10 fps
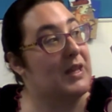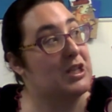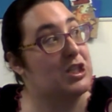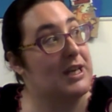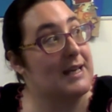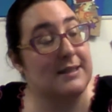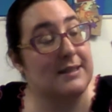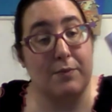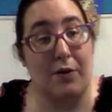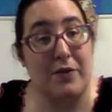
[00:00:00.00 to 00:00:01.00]
She has
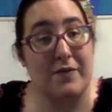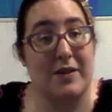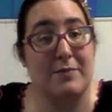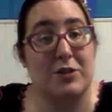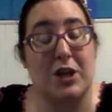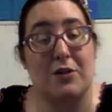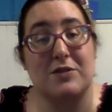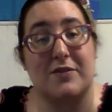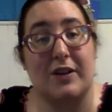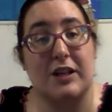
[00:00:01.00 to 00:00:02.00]
seen both of them. She
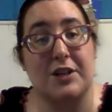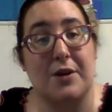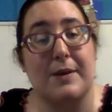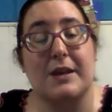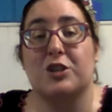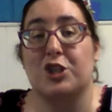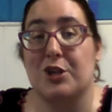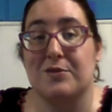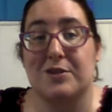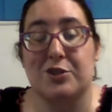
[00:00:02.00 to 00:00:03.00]
owns Fairytopia. She
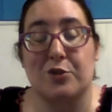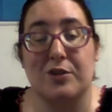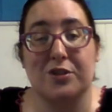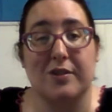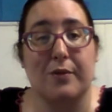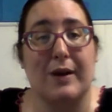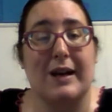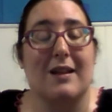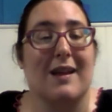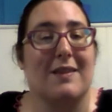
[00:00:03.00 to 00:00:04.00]
knows the stories really
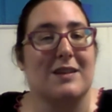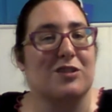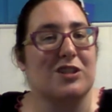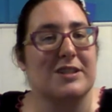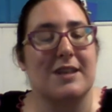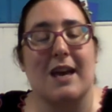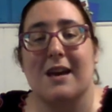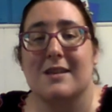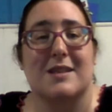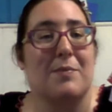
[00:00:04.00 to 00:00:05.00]
well, and these are just
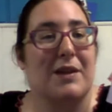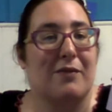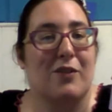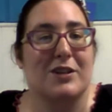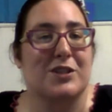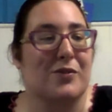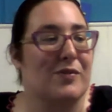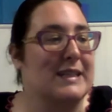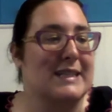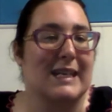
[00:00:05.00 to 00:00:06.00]
something for us to
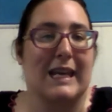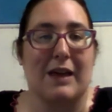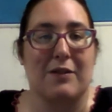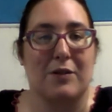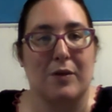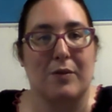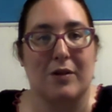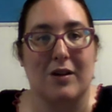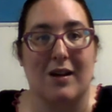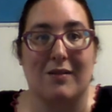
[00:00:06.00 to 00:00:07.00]
read together when we're
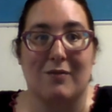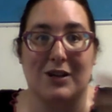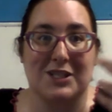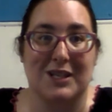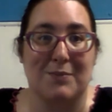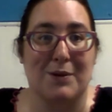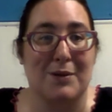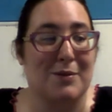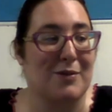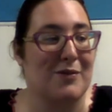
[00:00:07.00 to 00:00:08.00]
not watching a
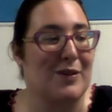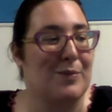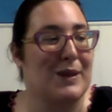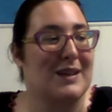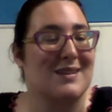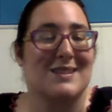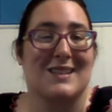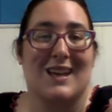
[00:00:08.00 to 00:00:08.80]
Barbie movie because